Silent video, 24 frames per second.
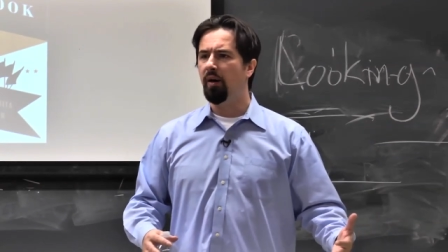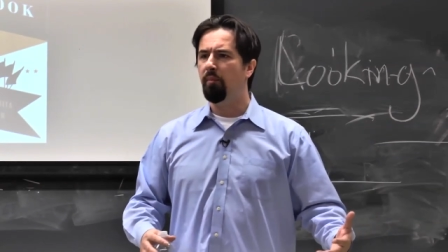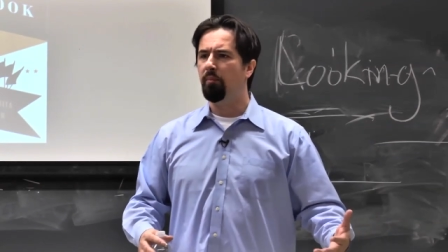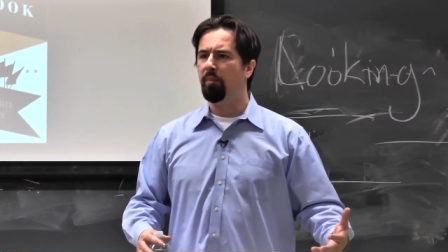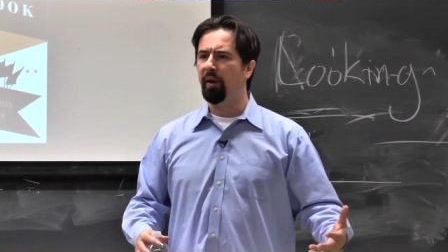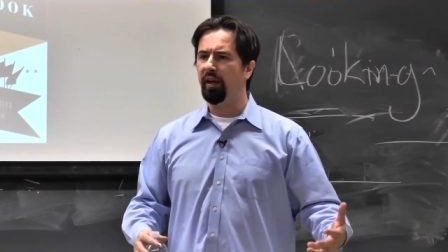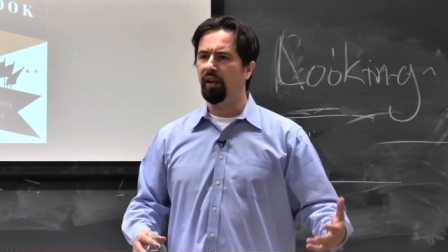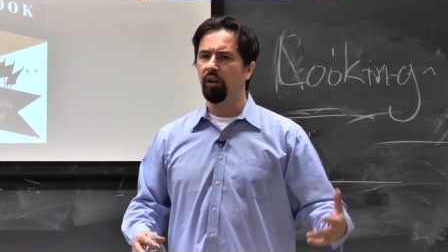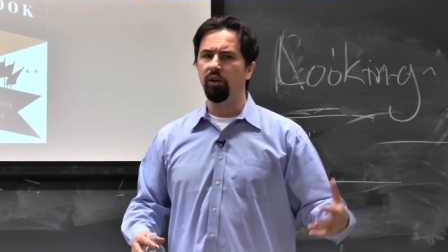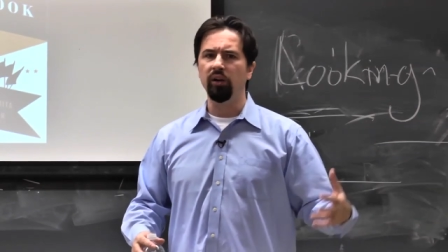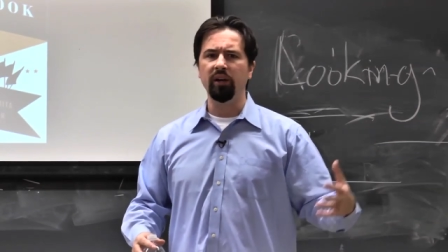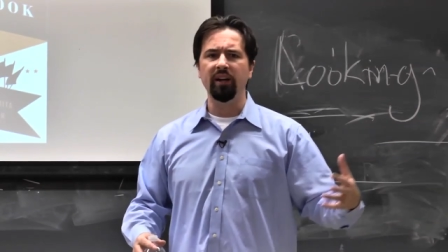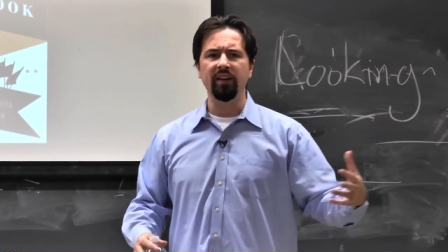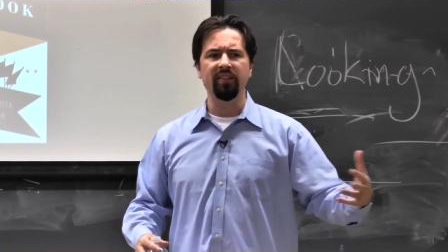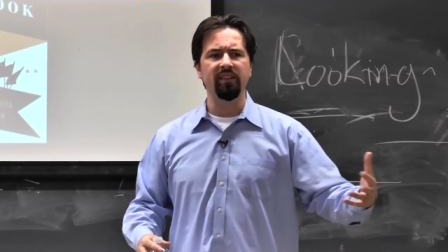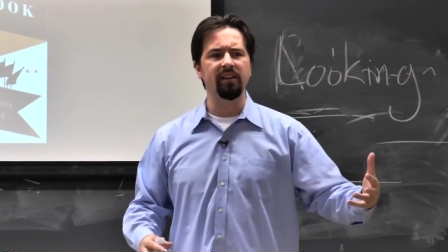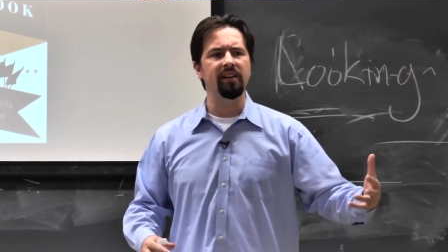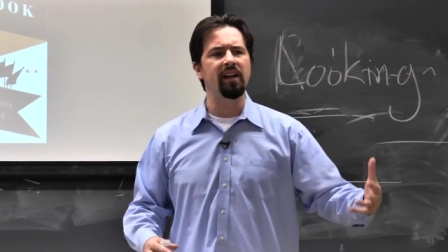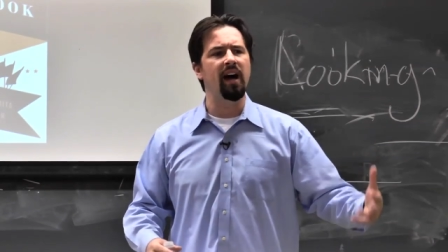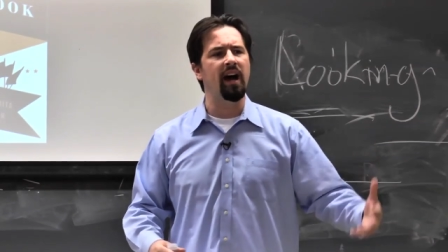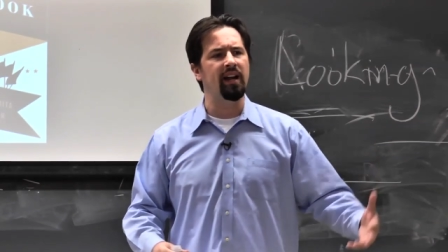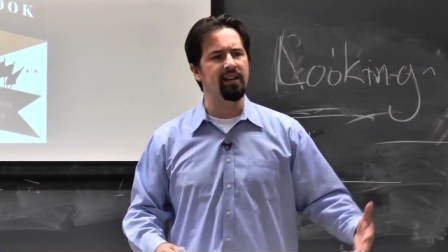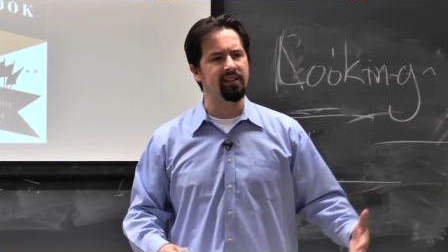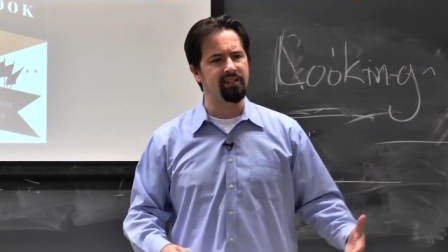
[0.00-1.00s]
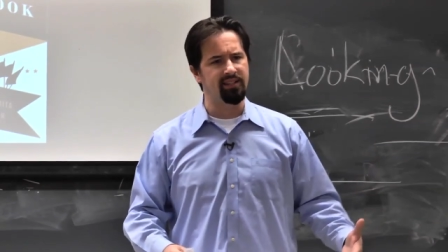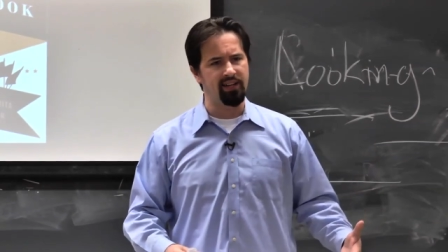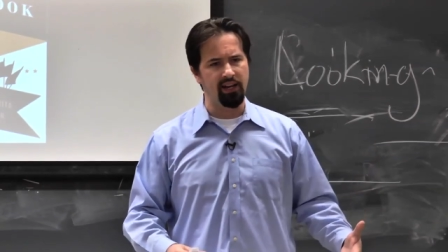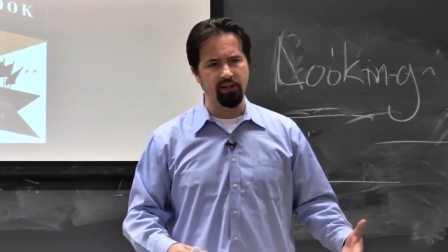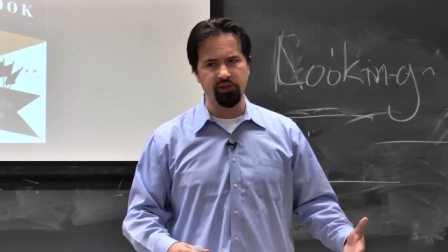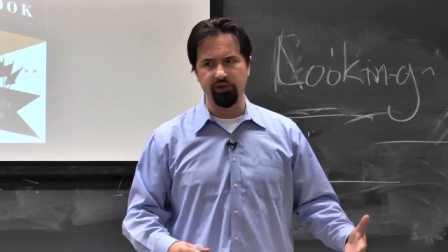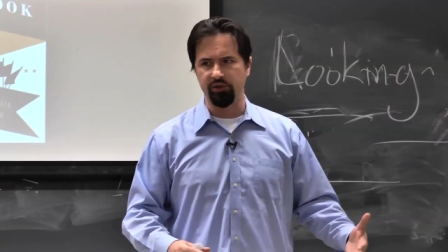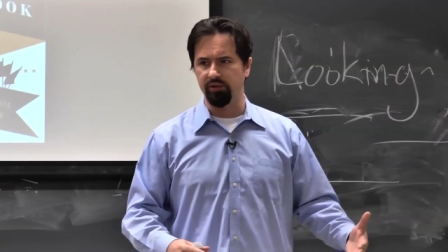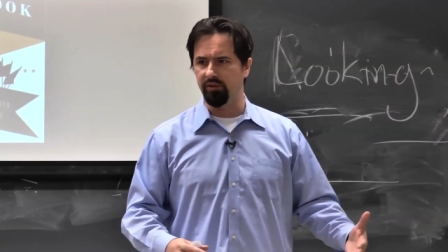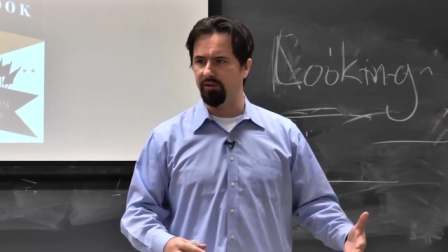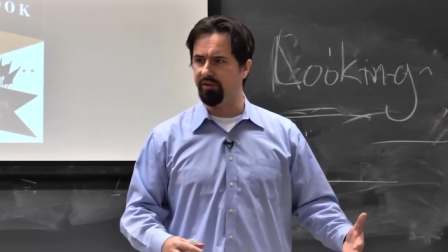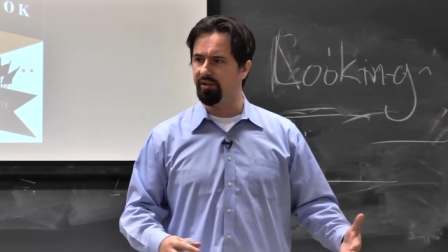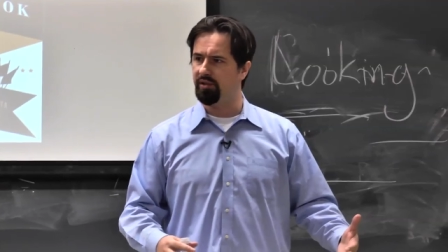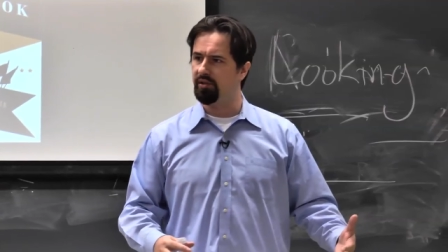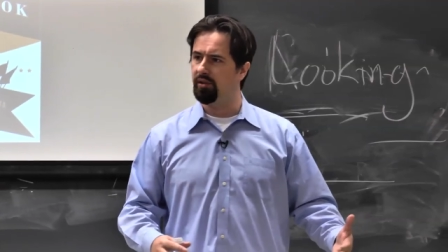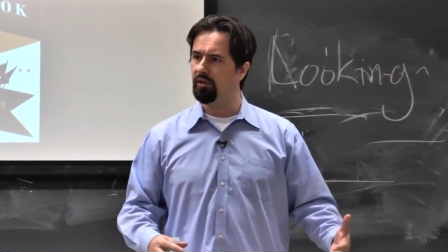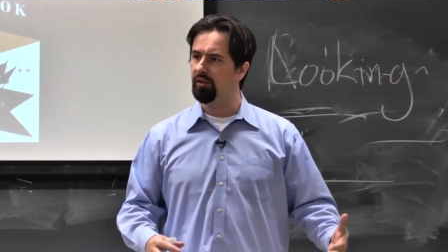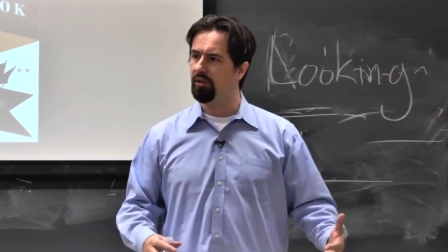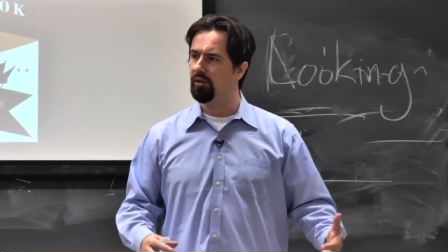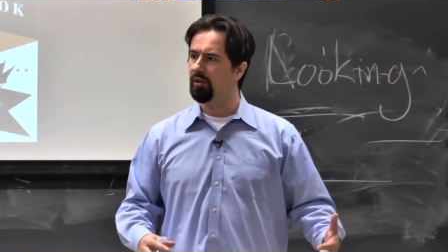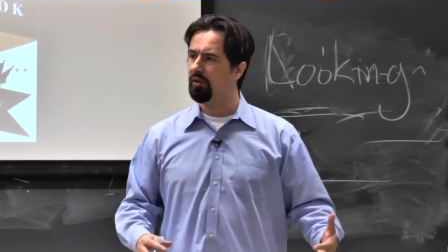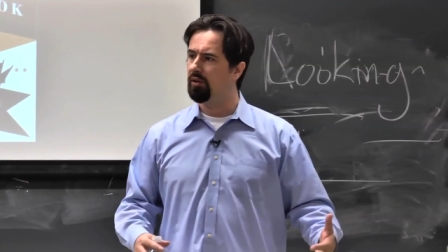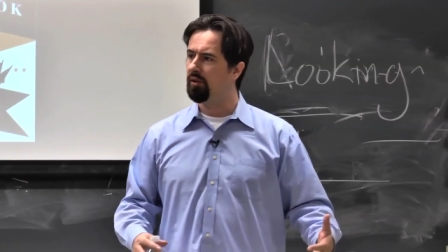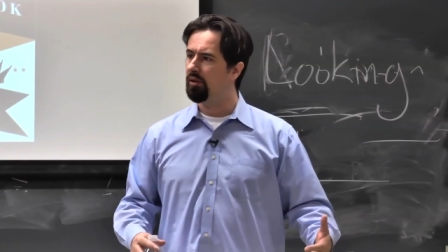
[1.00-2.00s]
But look at the non essentials
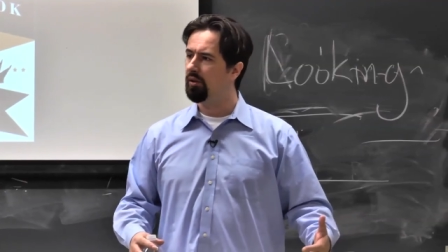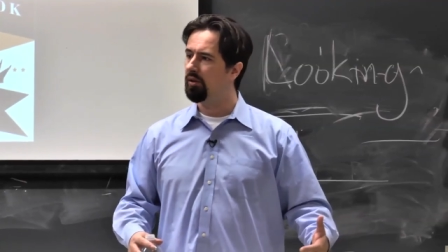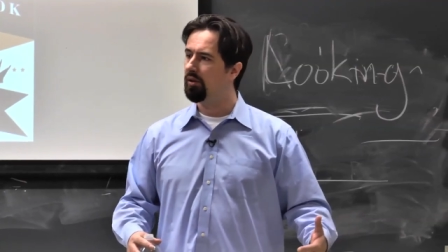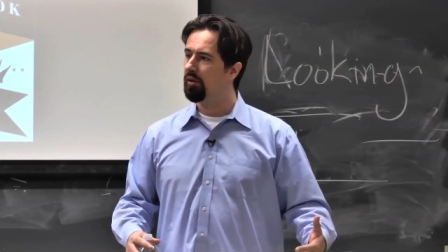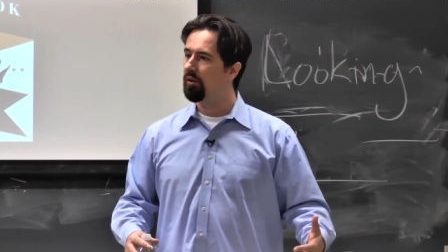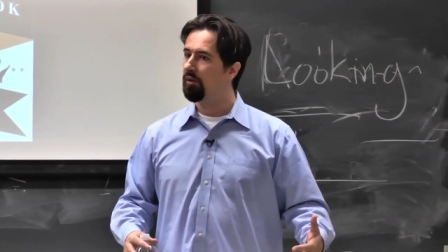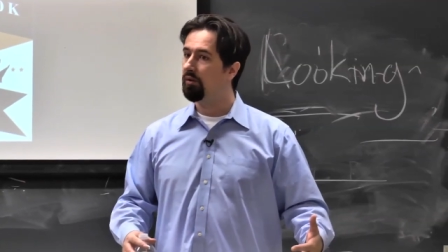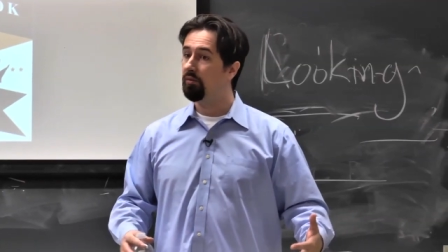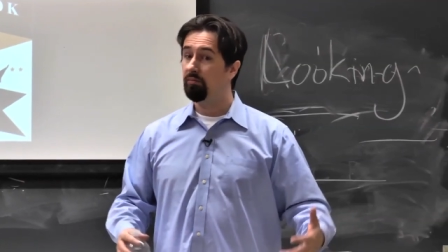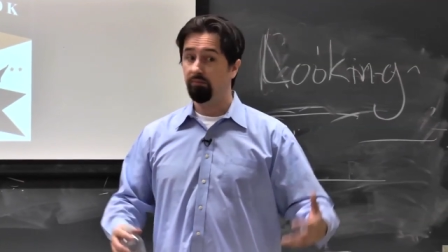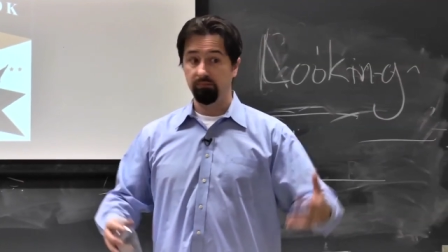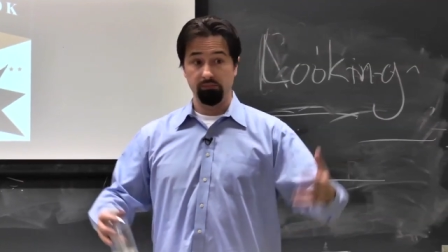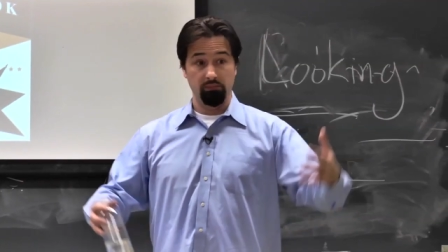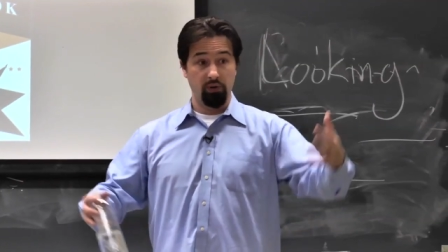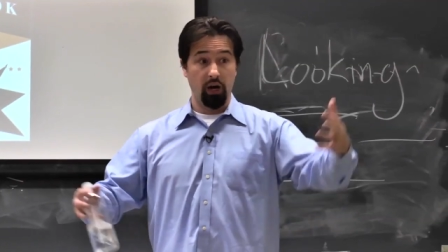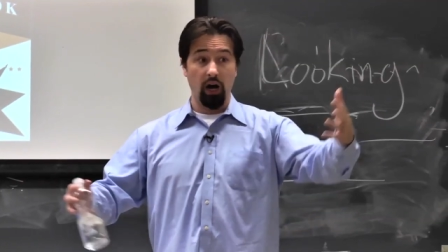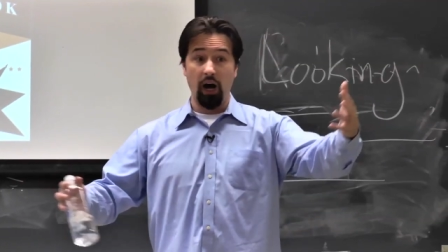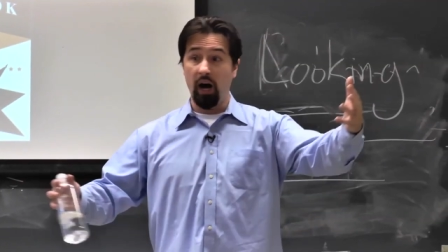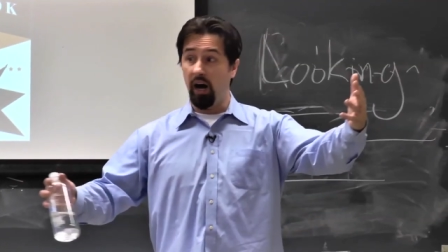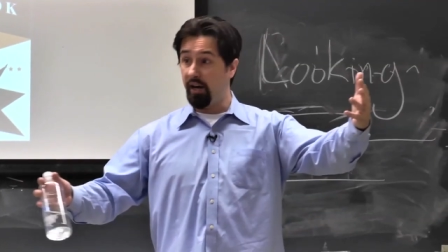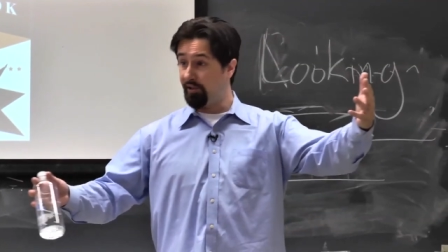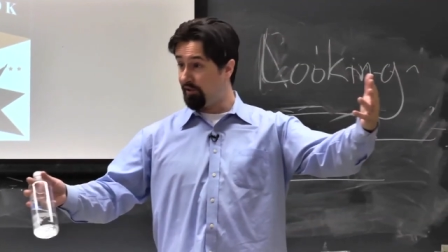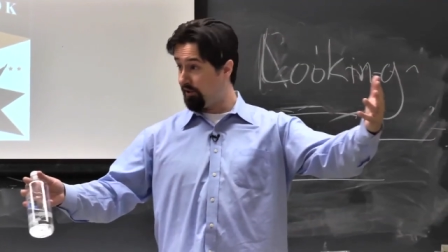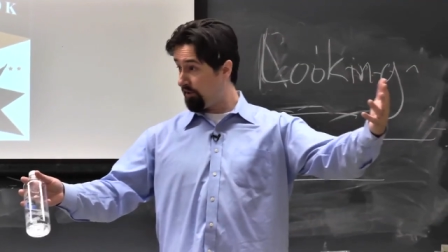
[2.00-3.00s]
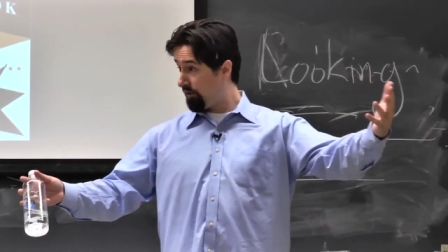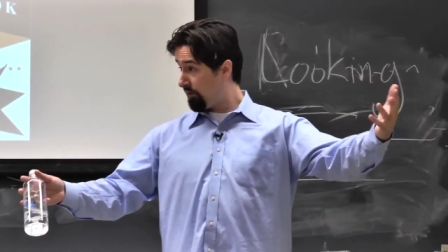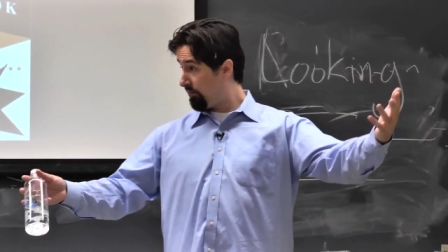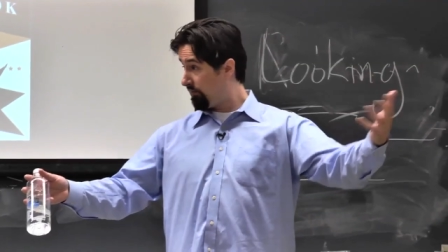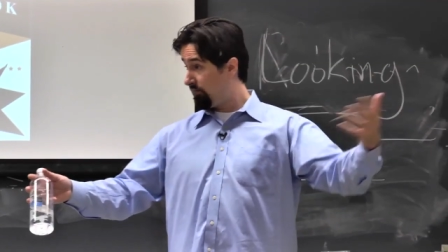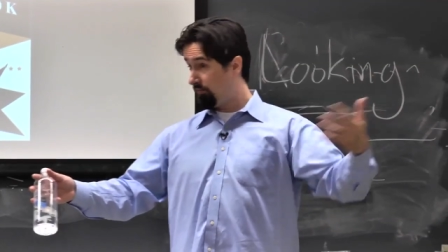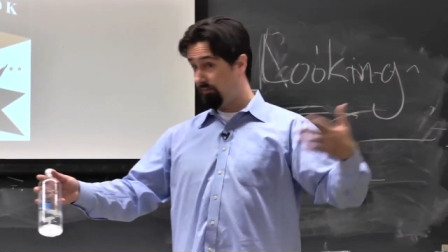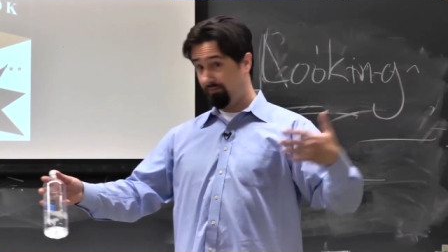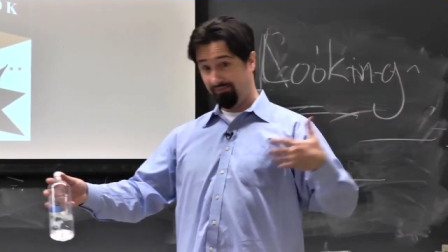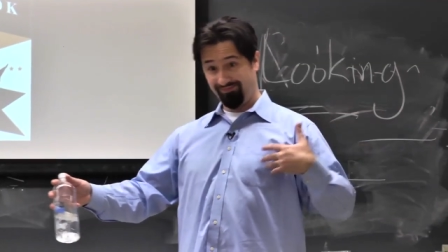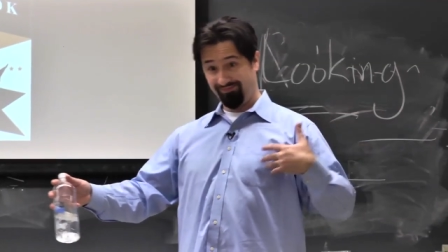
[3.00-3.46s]
us,